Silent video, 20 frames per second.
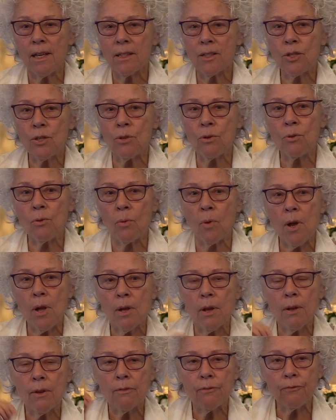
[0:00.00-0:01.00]
to
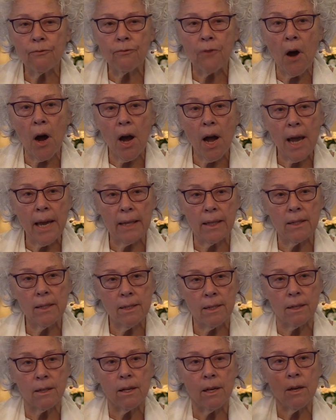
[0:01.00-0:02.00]

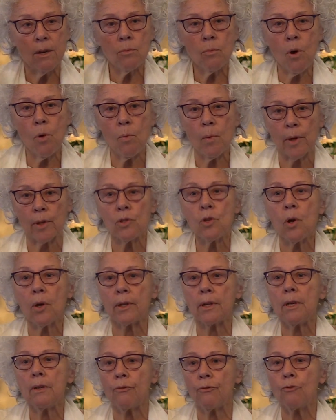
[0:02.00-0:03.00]
find what we're
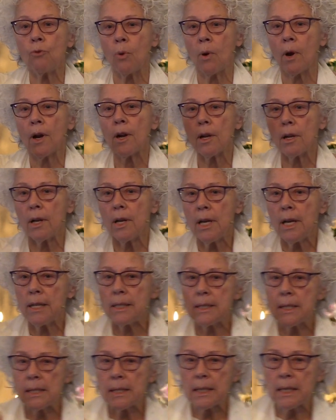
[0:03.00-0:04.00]
looking for
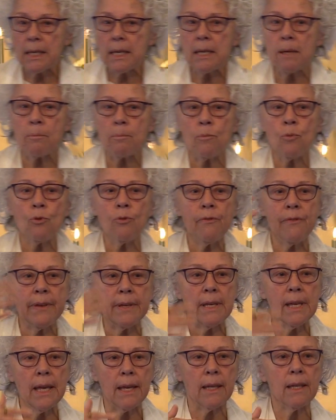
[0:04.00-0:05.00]
to keep
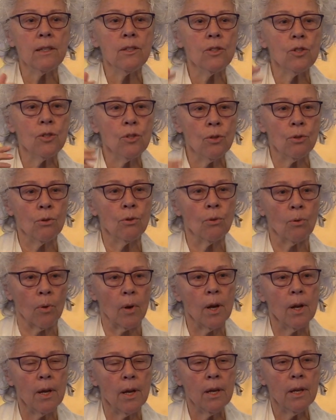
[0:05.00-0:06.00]
moving into
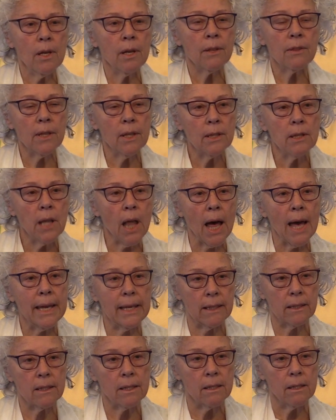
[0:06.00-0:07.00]
the
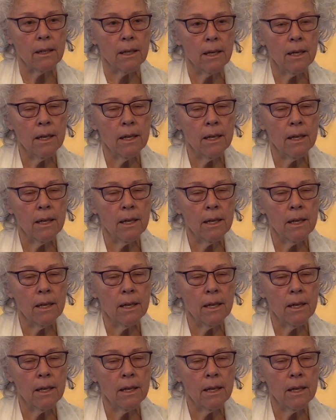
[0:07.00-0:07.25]
light.